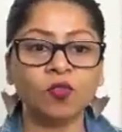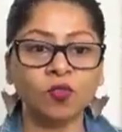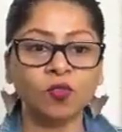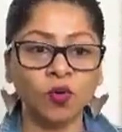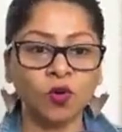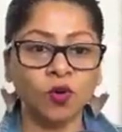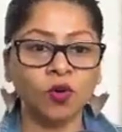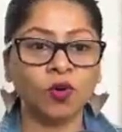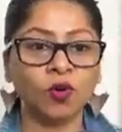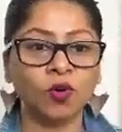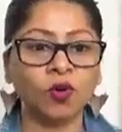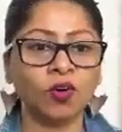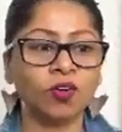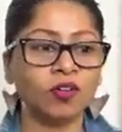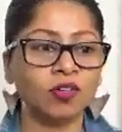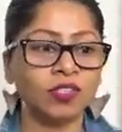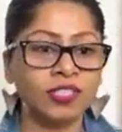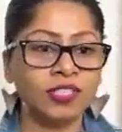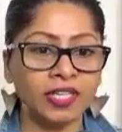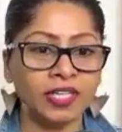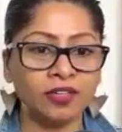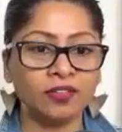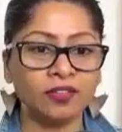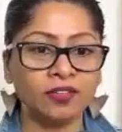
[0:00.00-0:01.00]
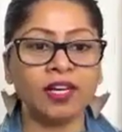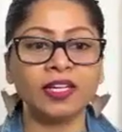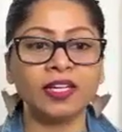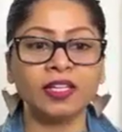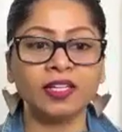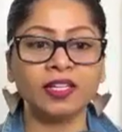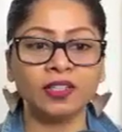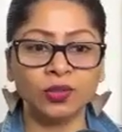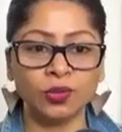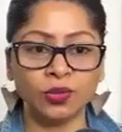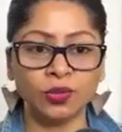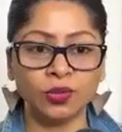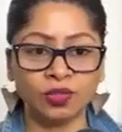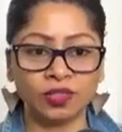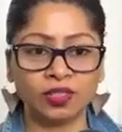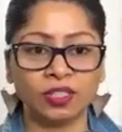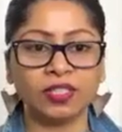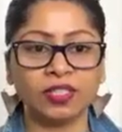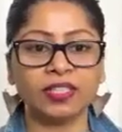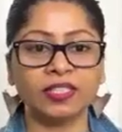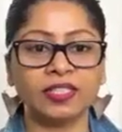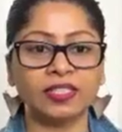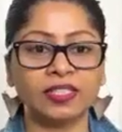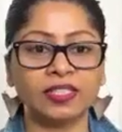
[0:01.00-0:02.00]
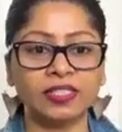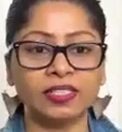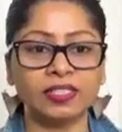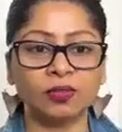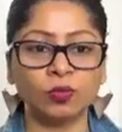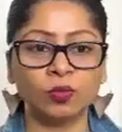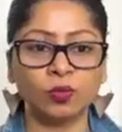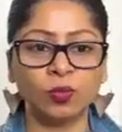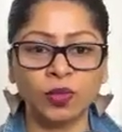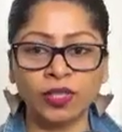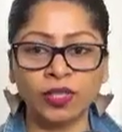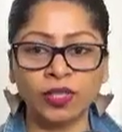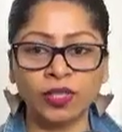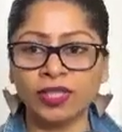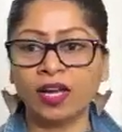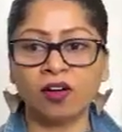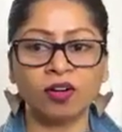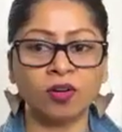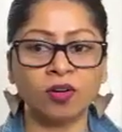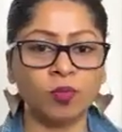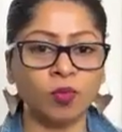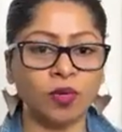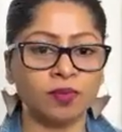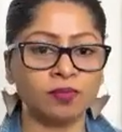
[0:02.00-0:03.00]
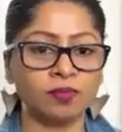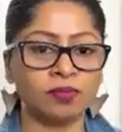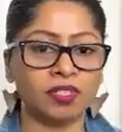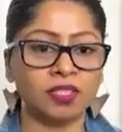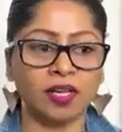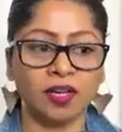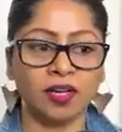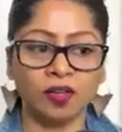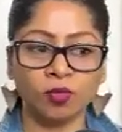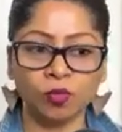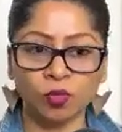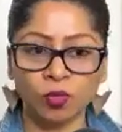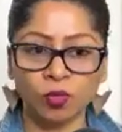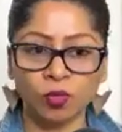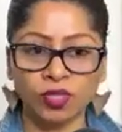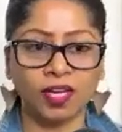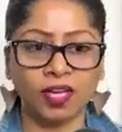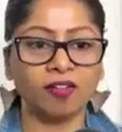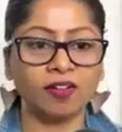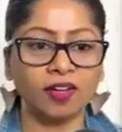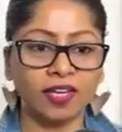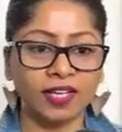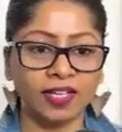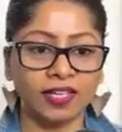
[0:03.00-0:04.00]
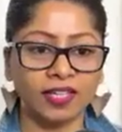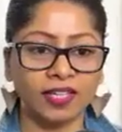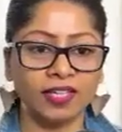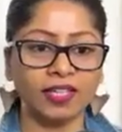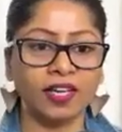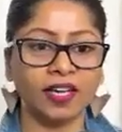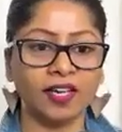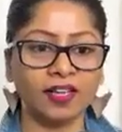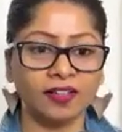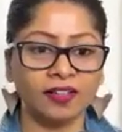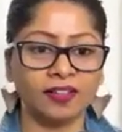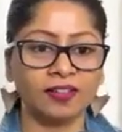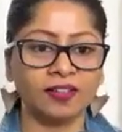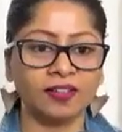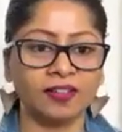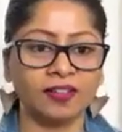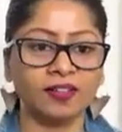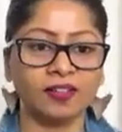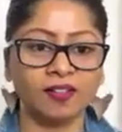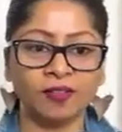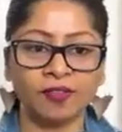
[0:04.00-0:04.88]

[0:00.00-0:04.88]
for generating new clients without a website, without any other